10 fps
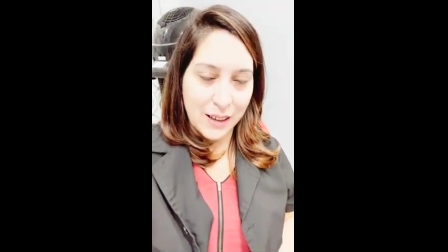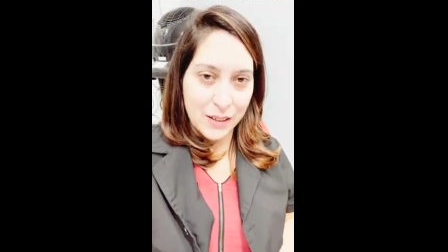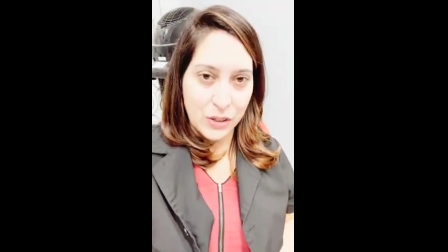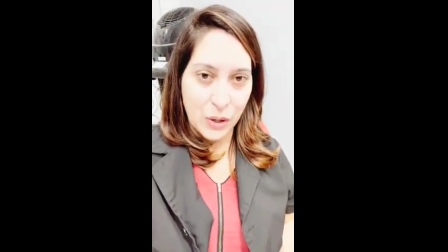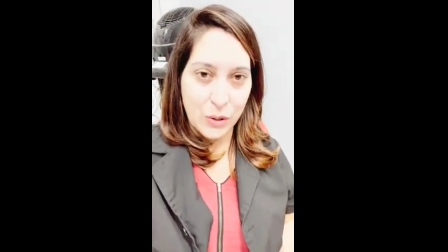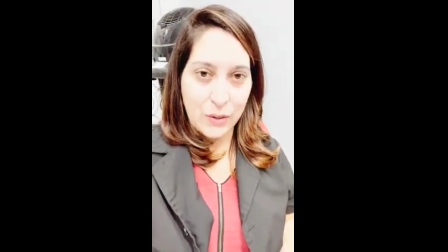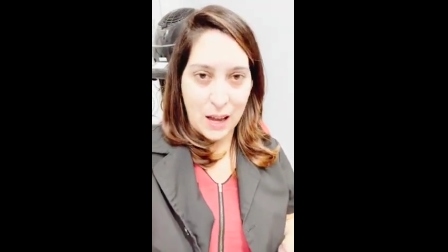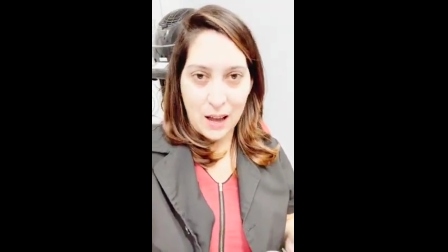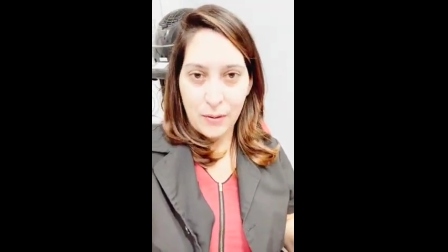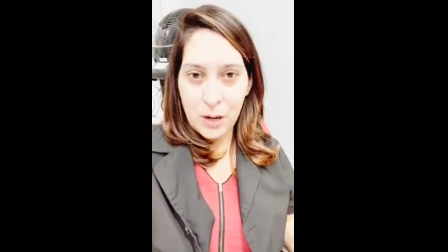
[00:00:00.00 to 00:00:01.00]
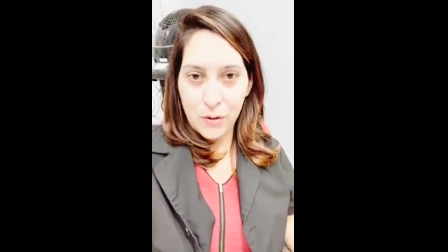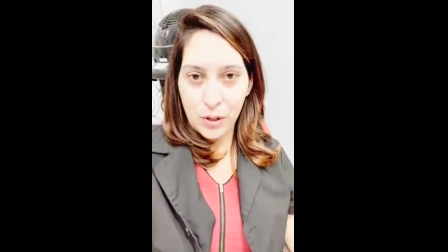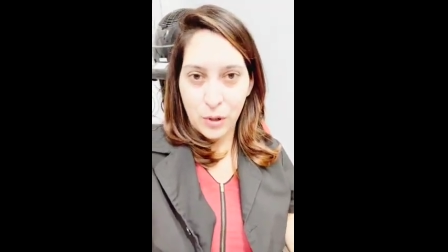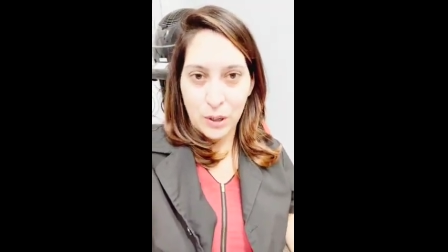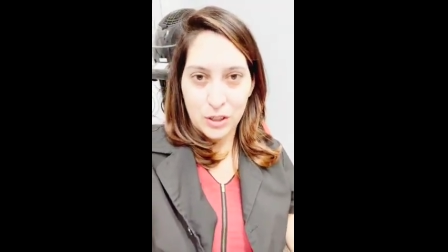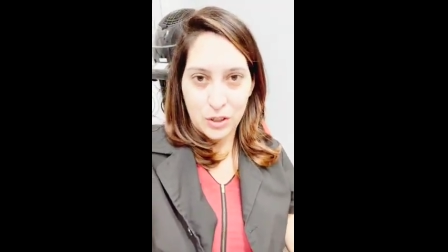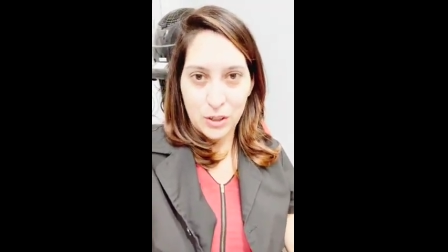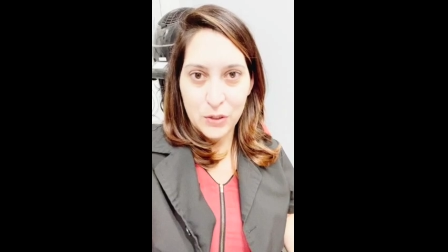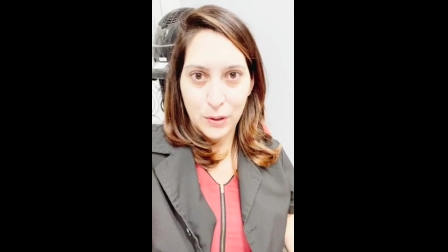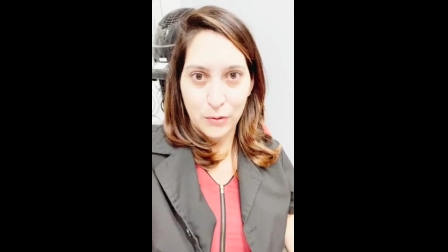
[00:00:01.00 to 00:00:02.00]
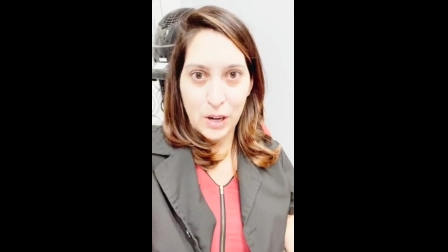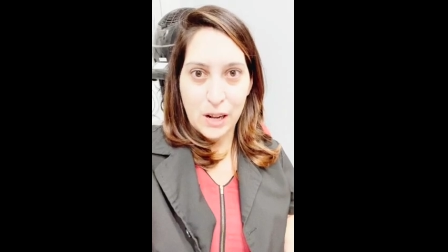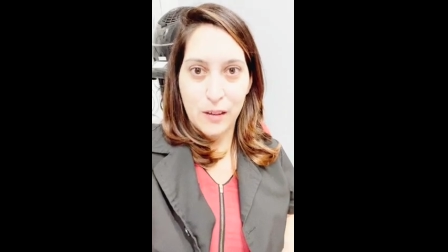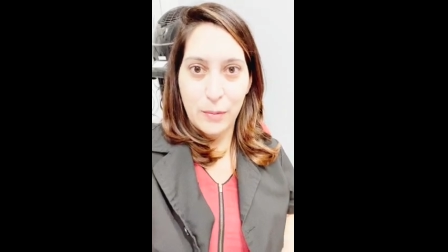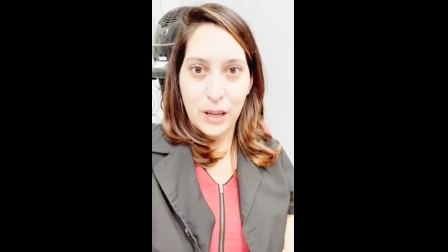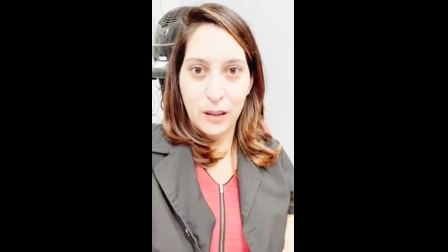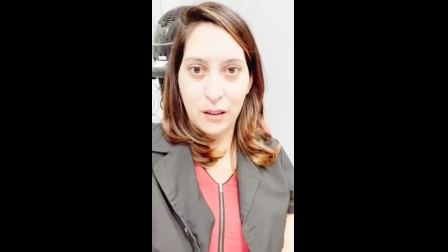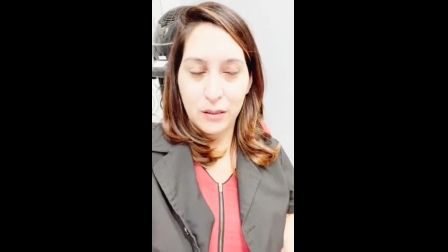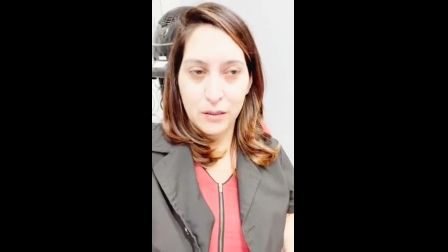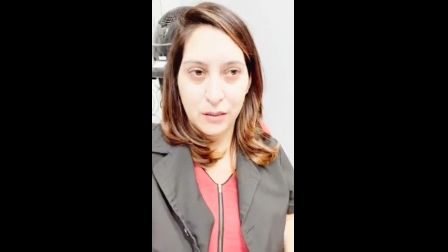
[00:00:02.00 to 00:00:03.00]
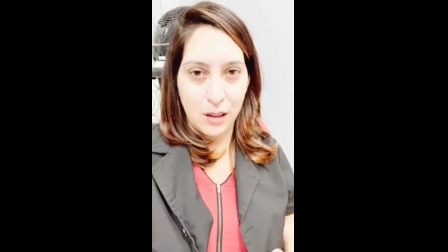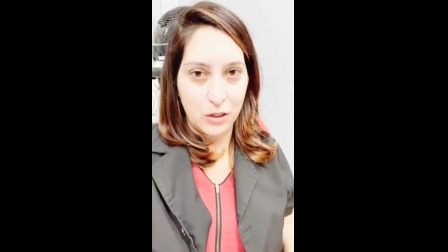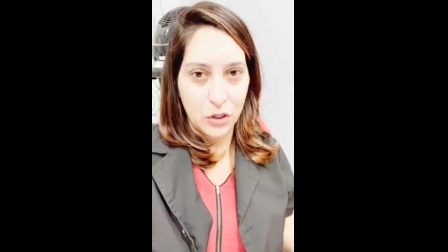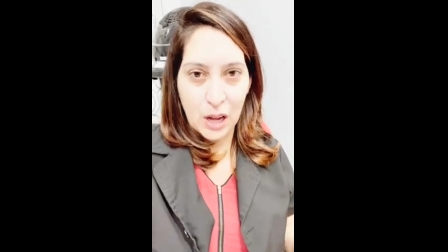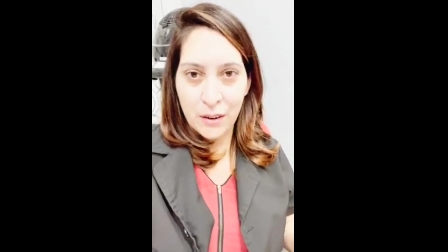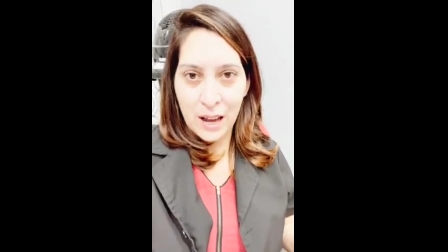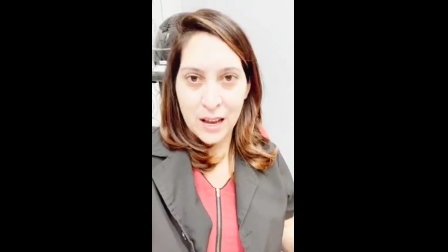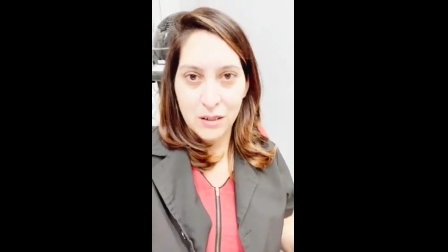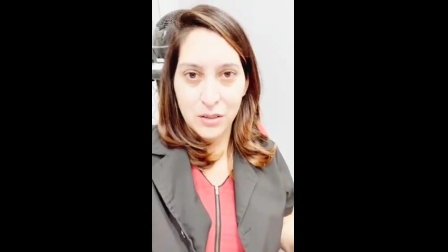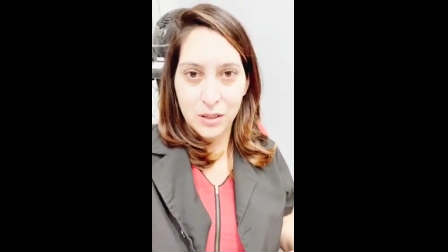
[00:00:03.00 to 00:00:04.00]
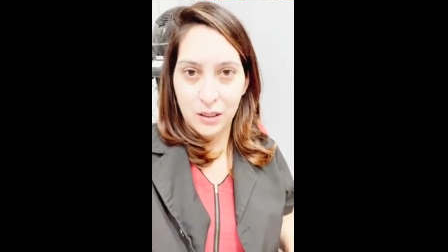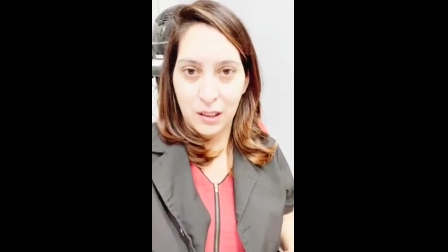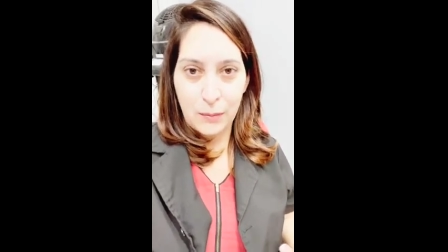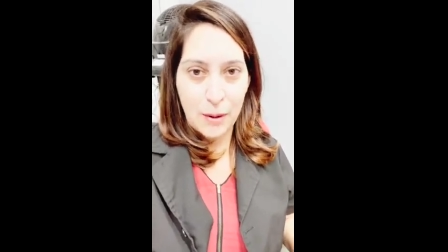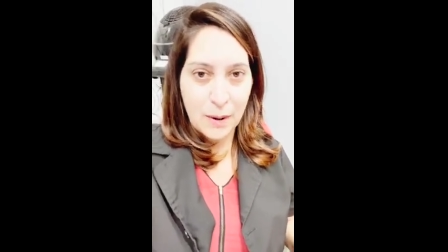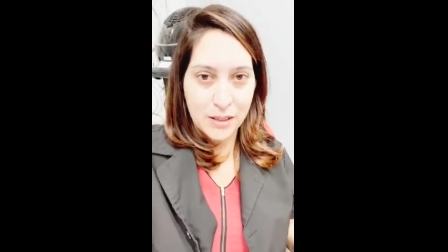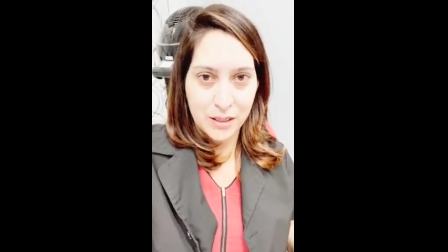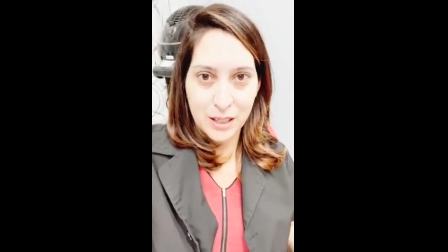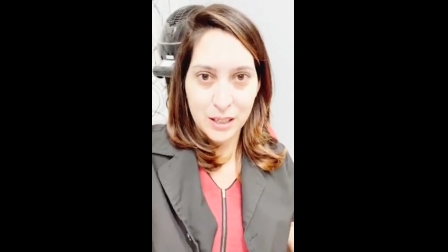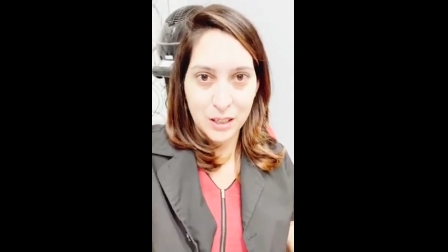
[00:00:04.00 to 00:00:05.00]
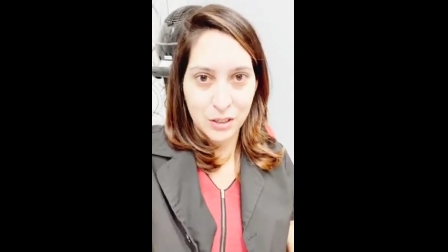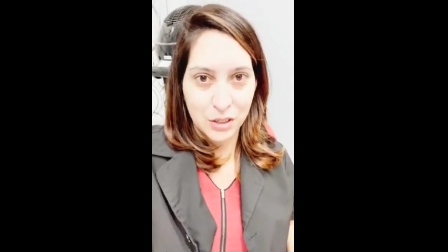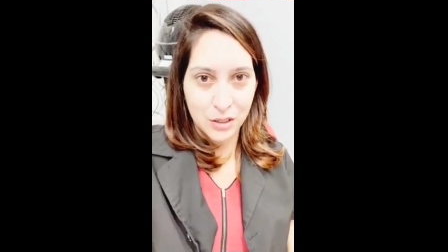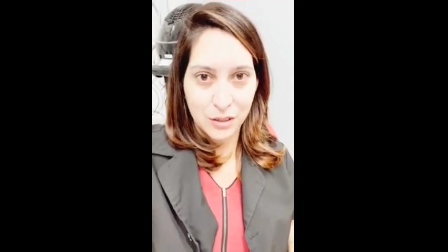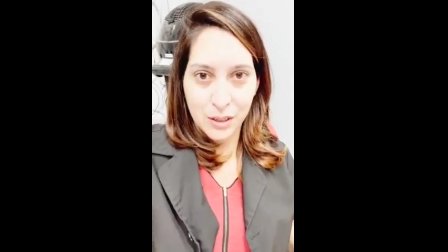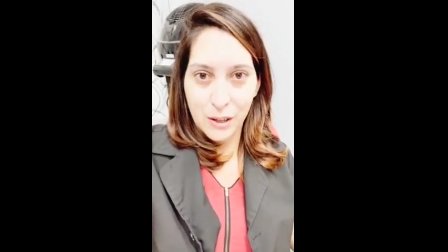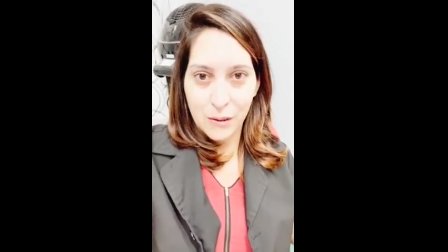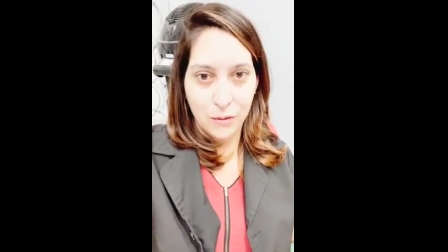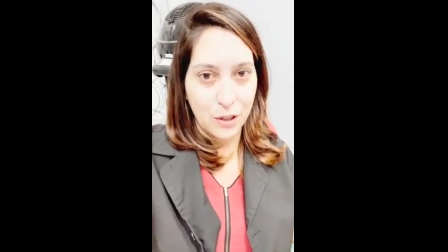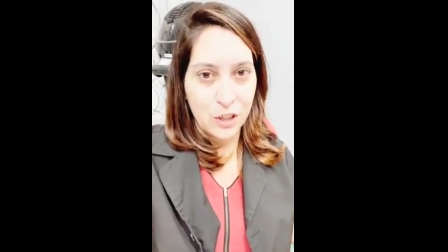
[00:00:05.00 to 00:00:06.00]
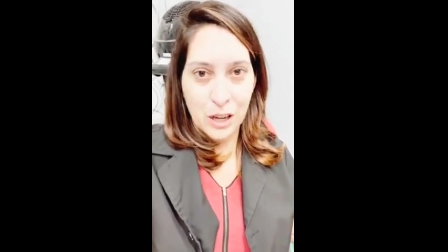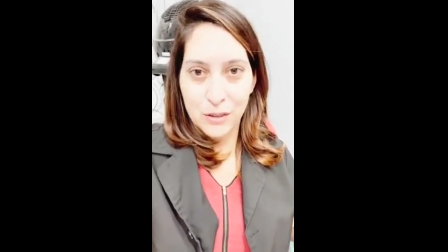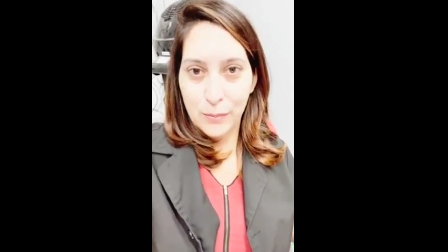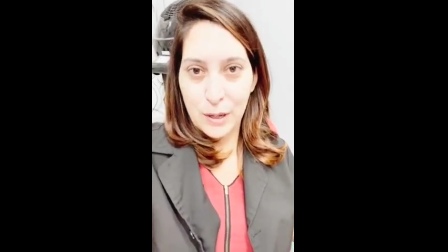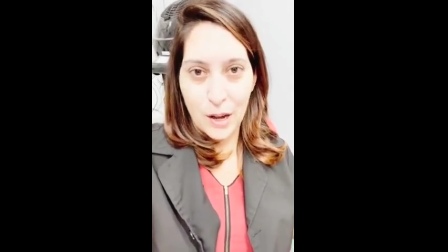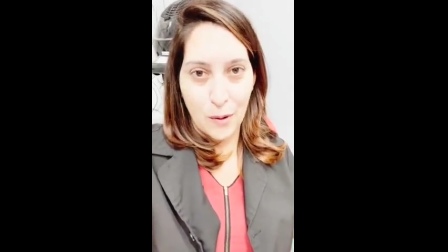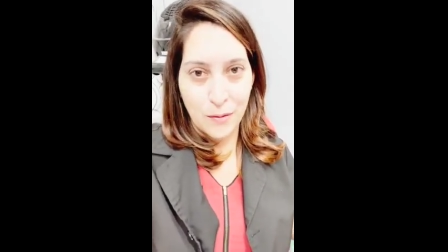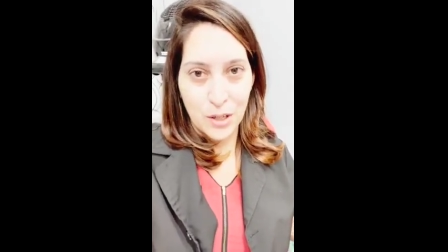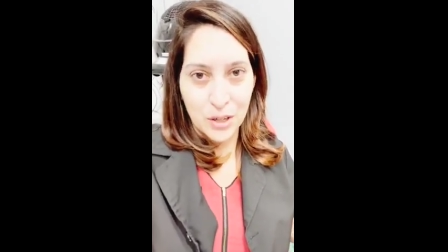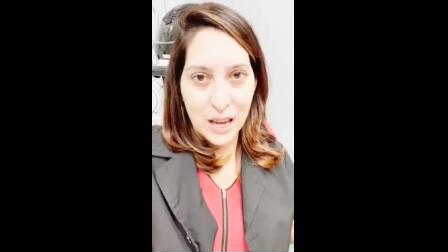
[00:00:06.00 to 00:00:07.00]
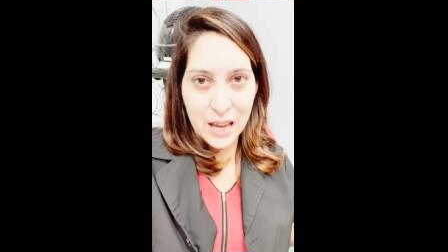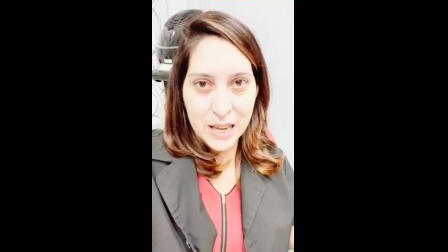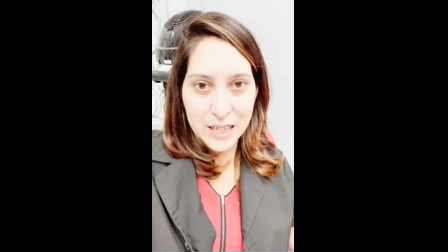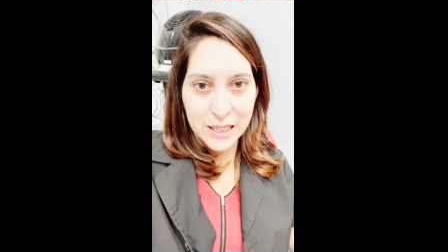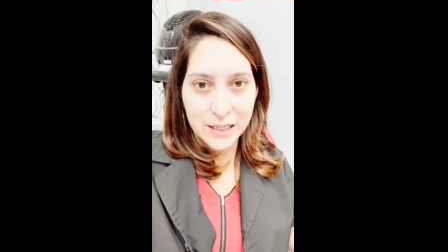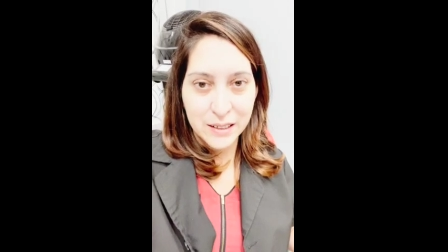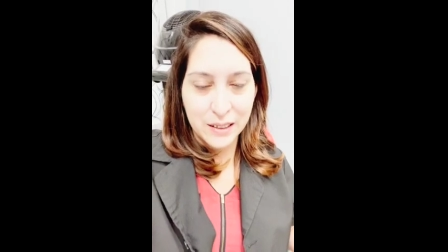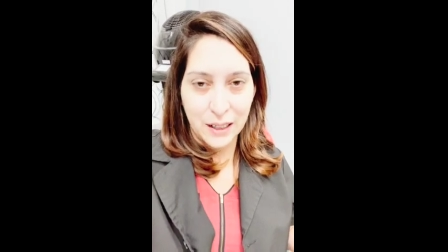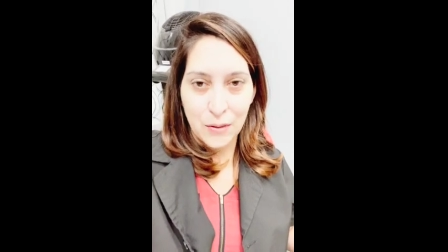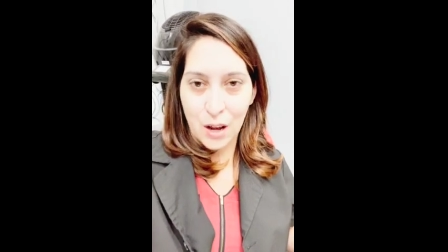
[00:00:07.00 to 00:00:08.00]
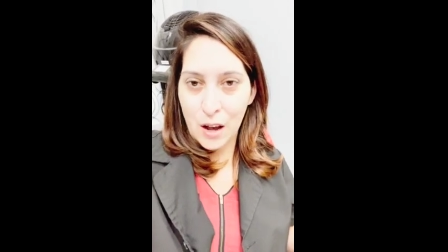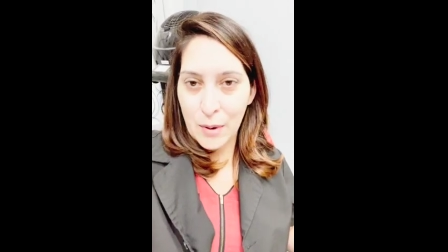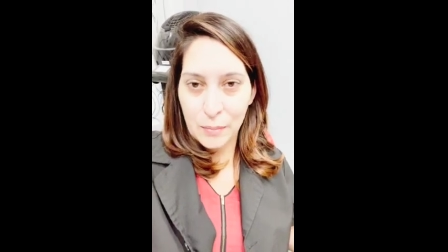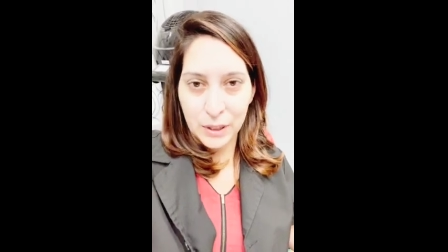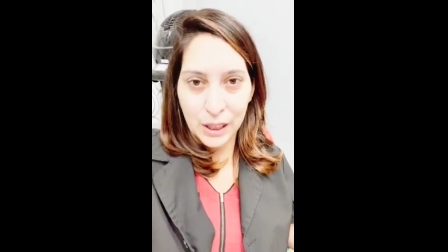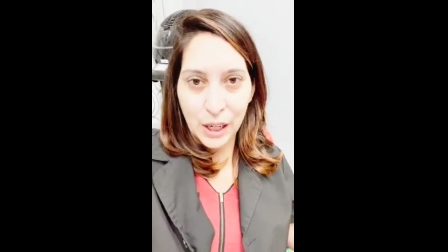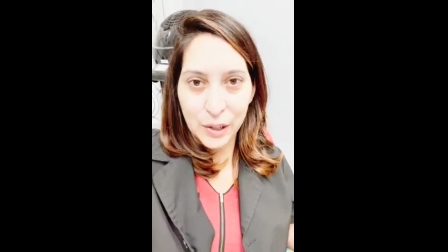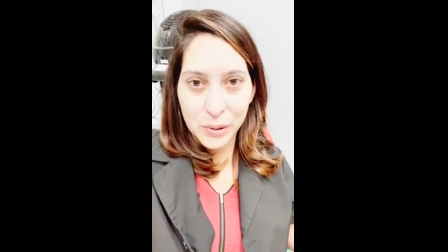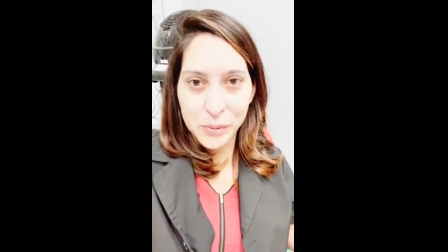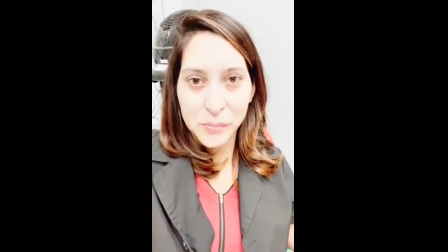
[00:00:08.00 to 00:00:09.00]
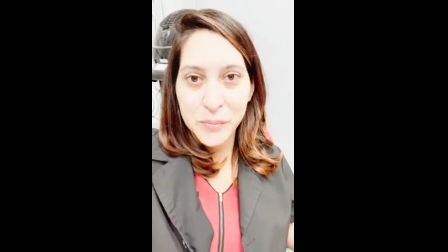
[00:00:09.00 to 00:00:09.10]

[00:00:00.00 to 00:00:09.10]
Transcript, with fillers: So if you have any further questions, feel free to give me a shout out, leave me a message, reach out to me however you can, leave a comment below.